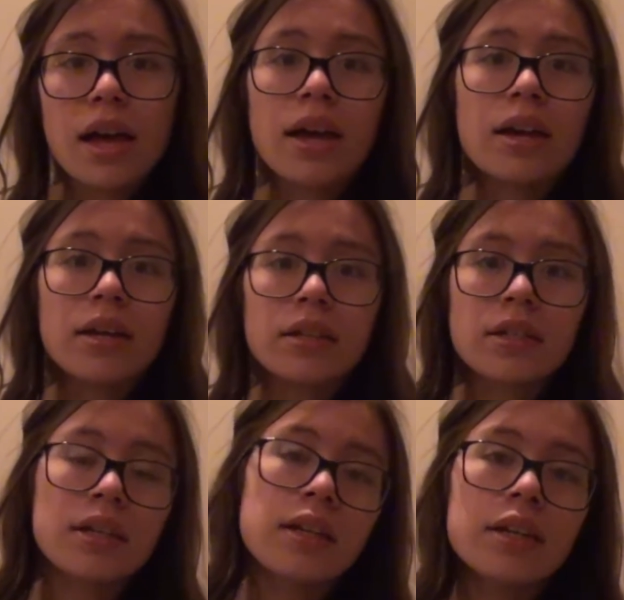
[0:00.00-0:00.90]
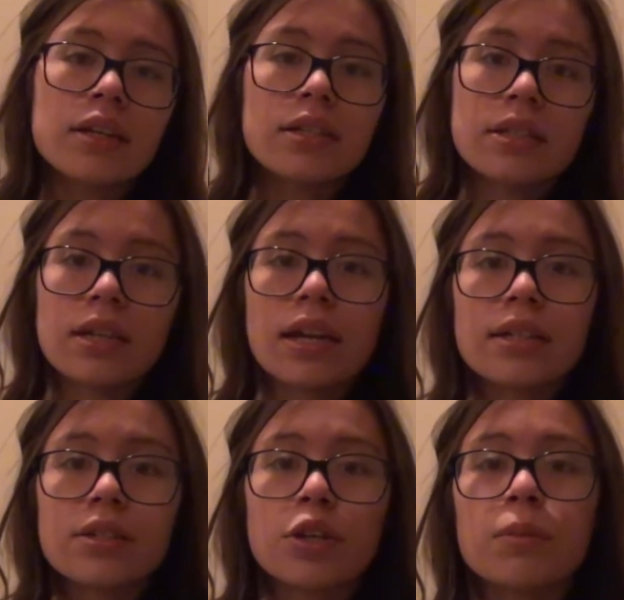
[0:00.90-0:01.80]
And it is an
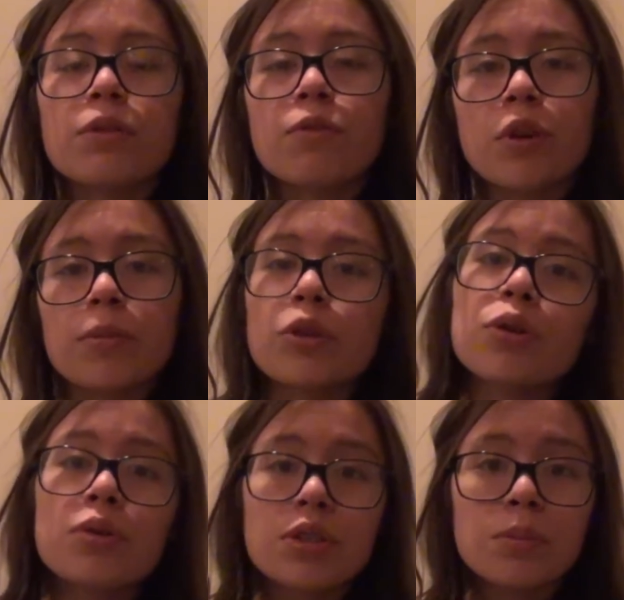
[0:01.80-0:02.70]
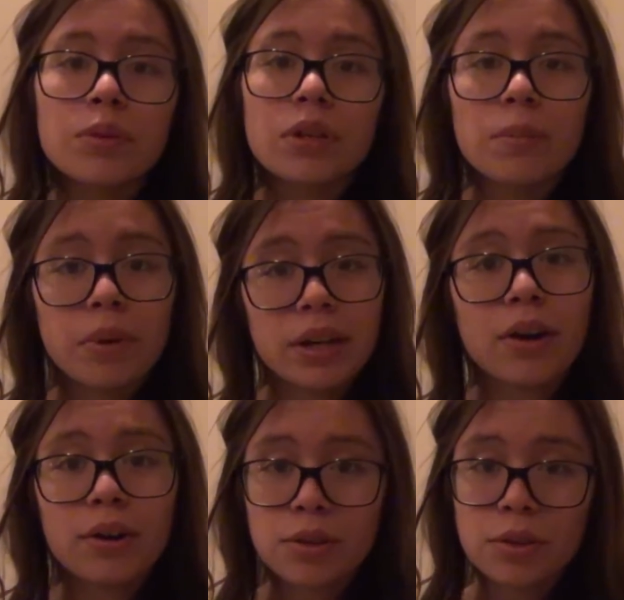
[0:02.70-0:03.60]
excerpt from The Crucible by
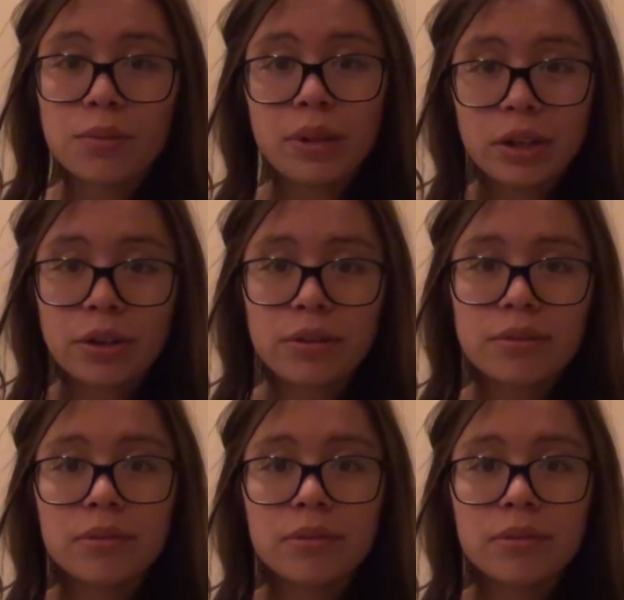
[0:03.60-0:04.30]
Arthur Miller.